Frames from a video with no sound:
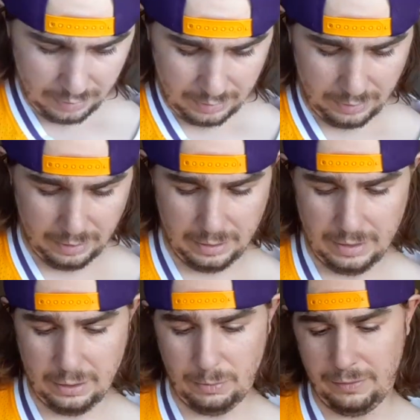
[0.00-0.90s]
And then
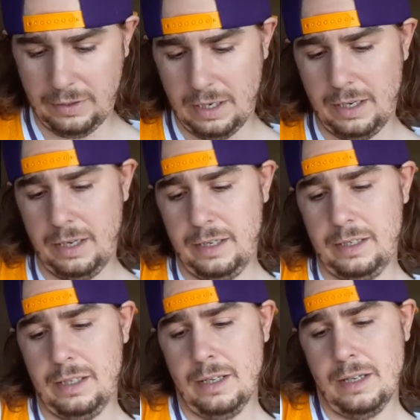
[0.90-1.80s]
here we've got
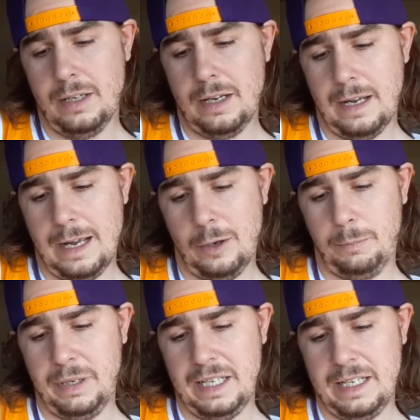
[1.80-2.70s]
a
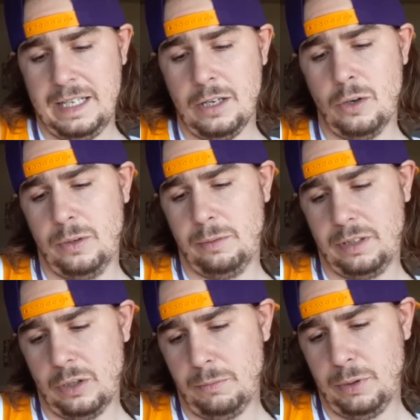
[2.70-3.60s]
Albeni. Oh, here we
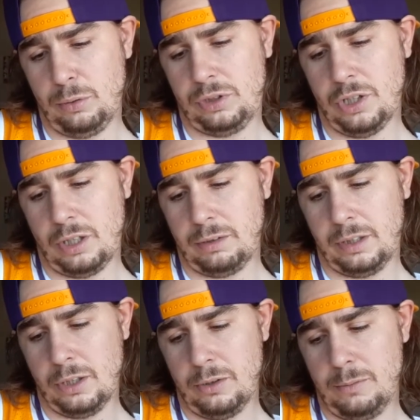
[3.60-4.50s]
go. Milk chocolate
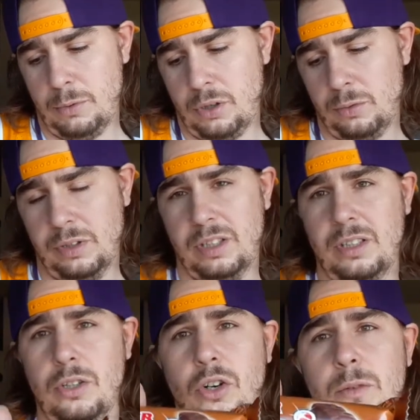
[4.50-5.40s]
coated bar with
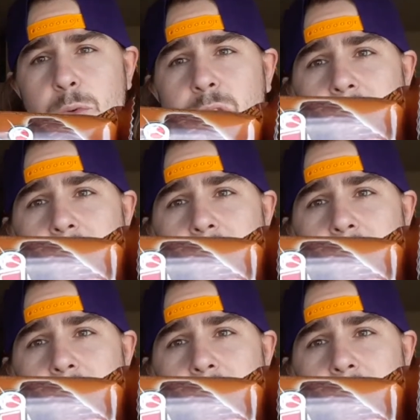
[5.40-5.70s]
caramel